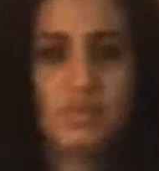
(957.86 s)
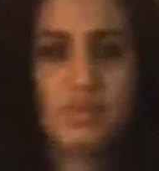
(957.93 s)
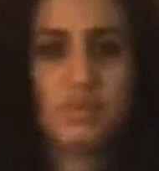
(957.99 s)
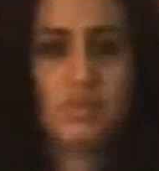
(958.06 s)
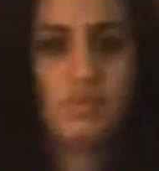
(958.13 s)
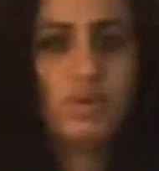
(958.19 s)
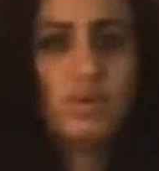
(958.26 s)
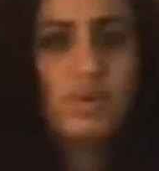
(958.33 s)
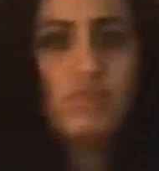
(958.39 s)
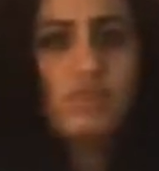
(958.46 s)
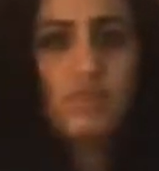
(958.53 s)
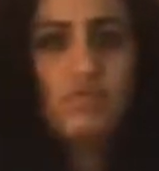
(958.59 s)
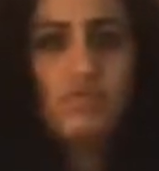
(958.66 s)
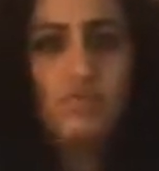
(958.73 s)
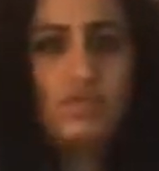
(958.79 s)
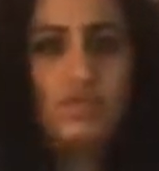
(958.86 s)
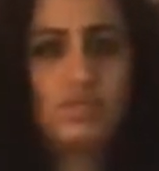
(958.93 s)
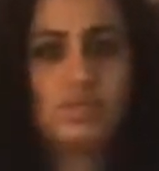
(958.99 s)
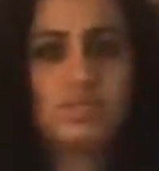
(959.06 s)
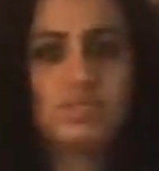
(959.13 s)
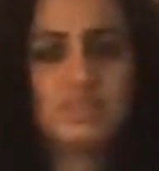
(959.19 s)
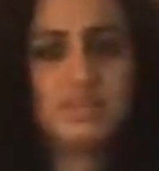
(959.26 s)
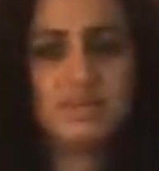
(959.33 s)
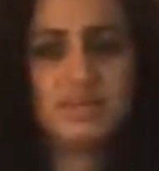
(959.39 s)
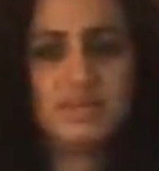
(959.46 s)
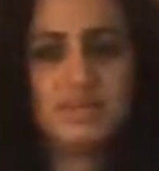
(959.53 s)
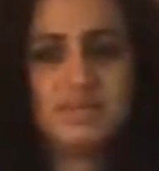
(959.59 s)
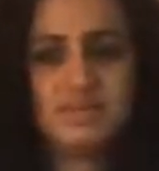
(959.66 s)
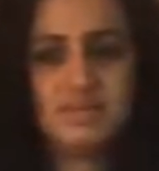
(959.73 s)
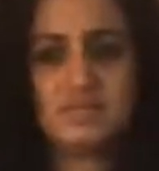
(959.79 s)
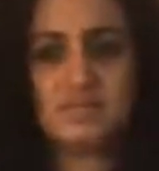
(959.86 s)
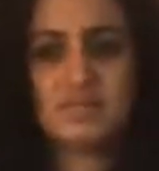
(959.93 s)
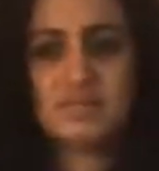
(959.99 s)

Wind moving lotus leaves.